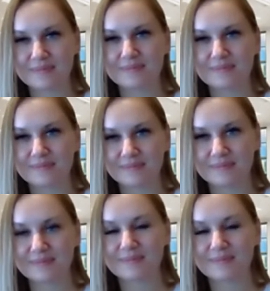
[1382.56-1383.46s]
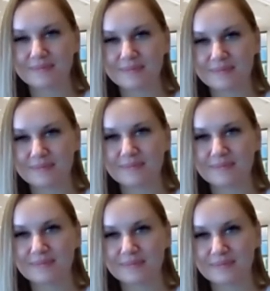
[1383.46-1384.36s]

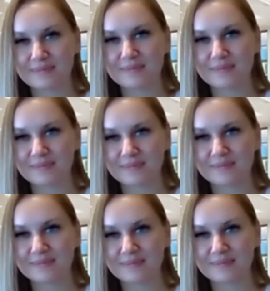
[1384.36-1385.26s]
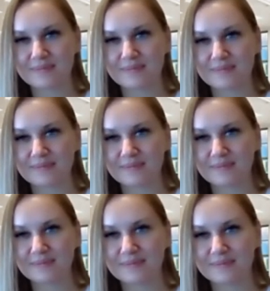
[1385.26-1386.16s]

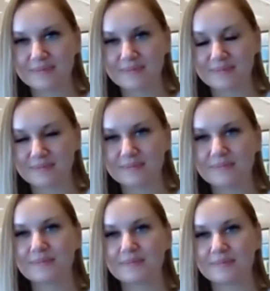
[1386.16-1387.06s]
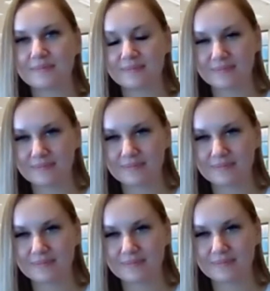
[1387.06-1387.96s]

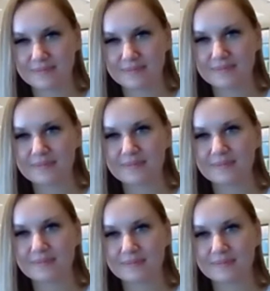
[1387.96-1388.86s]
The person shown says nothing.